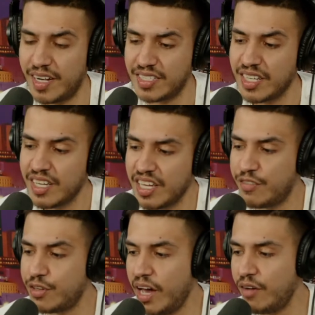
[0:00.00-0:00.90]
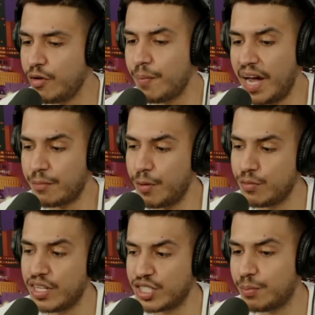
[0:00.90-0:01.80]
guys. If you have a
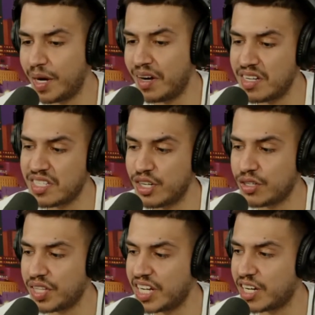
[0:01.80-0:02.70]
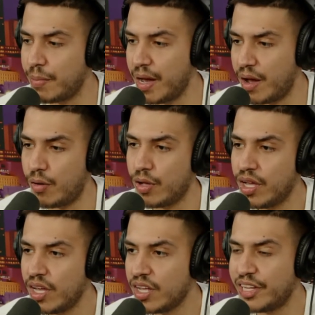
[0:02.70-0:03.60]
backbone that's your parents and you're thinking about
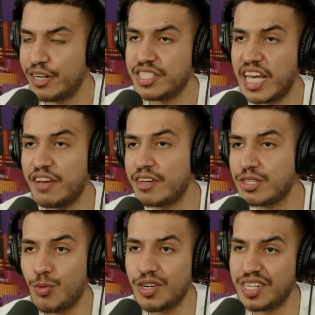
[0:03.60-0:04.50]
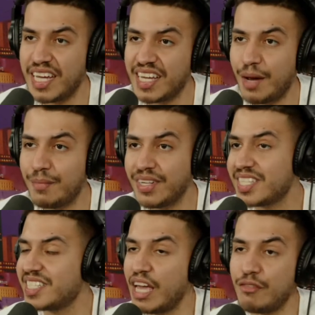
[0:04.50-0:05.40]
their savings one day coming
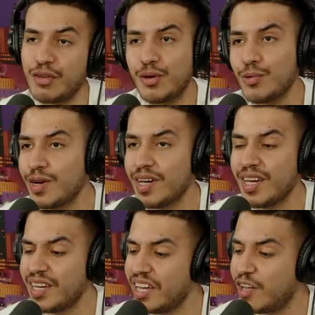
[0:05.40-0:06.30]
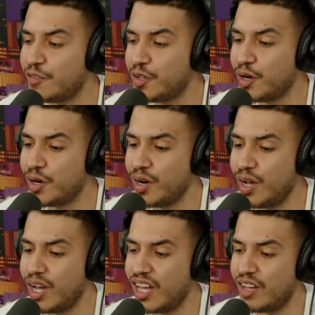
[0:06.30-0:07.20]
to save you, if you're
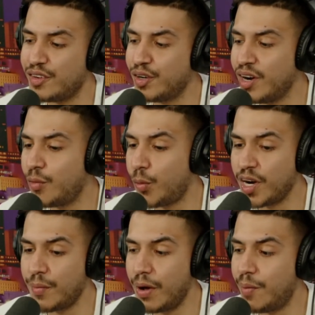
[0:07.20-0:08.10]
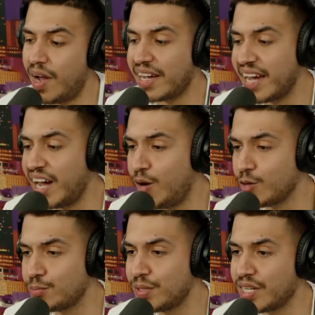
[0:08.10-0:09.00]
not worried about buying a
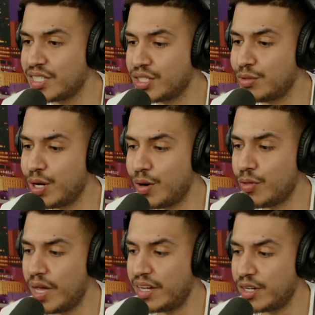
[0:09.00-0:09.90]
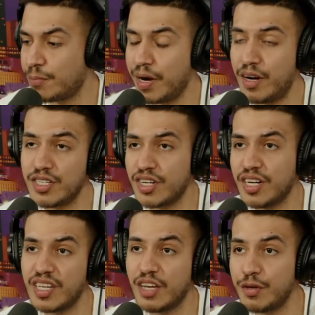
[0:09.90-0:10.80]
house because you know that your parents are
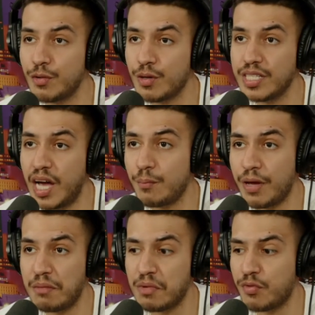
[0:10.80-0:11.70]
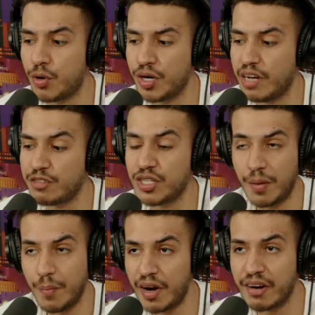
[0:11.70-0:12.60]
going to give you a down payment for it after
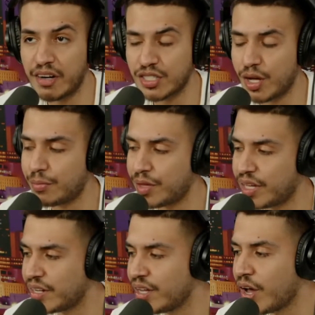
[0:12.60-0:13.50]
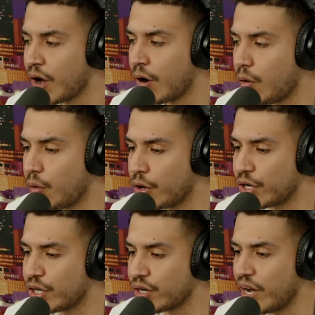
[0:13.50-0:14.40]
you get married or something,
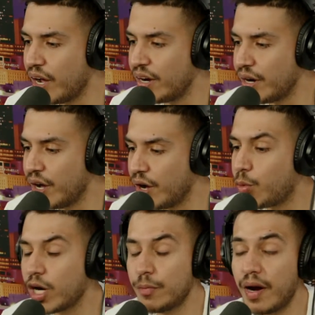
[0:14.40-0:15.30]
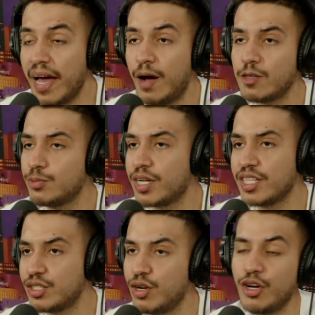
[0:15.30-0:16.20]
or you're not worried about a house
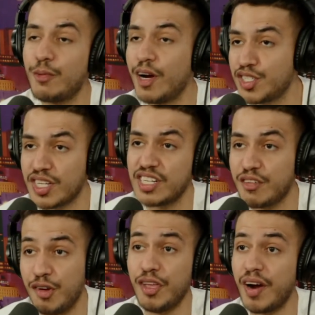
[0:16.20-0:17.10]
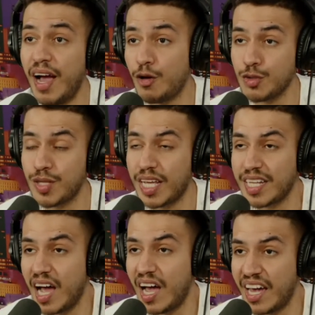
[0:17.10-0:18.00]
because you know your parents are going to give you their house when they
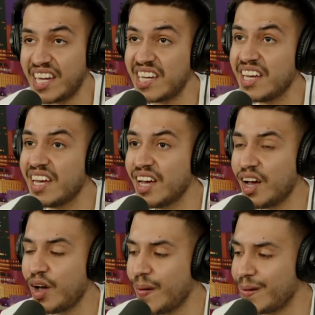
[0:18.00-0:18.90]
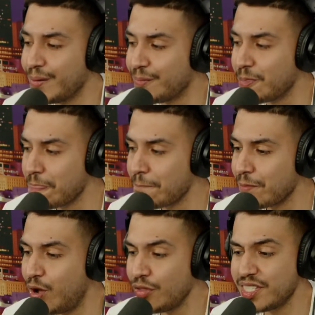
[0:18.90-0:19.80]
die. Um,
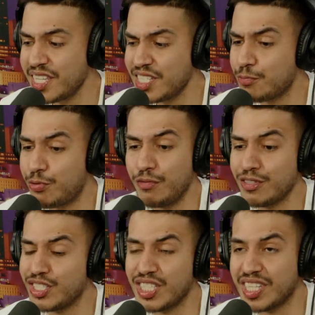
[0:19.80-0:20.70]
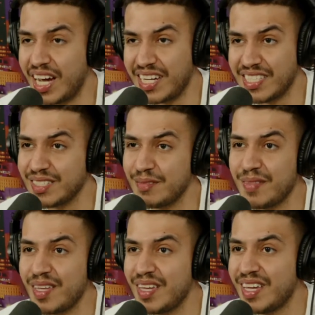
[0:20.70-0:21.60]
all these things are privileges, guys.
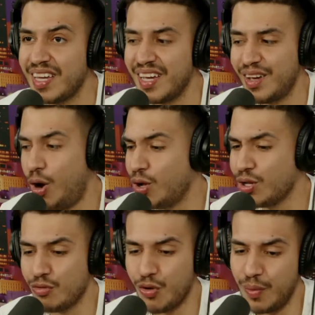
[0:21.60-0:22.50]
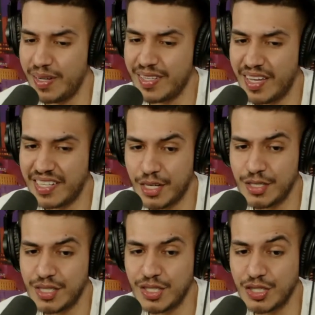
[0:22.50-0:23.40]
All of them. And like
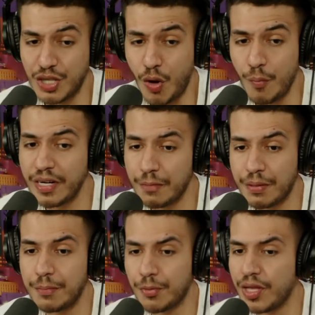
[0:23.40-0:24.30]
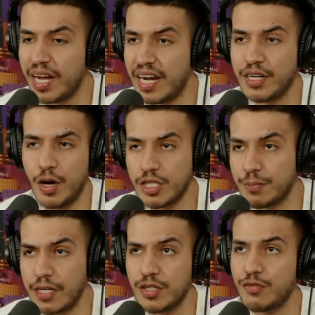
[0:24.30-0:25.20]
there's so many people that I know,
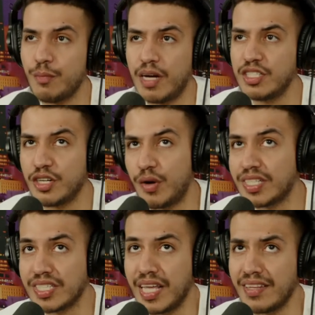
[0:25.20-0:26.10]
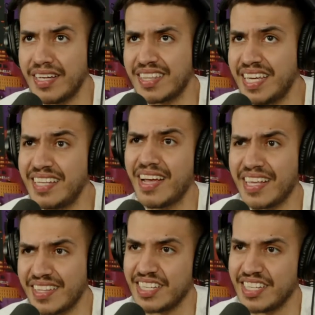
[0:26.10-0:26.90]
especially from my generation, that like think like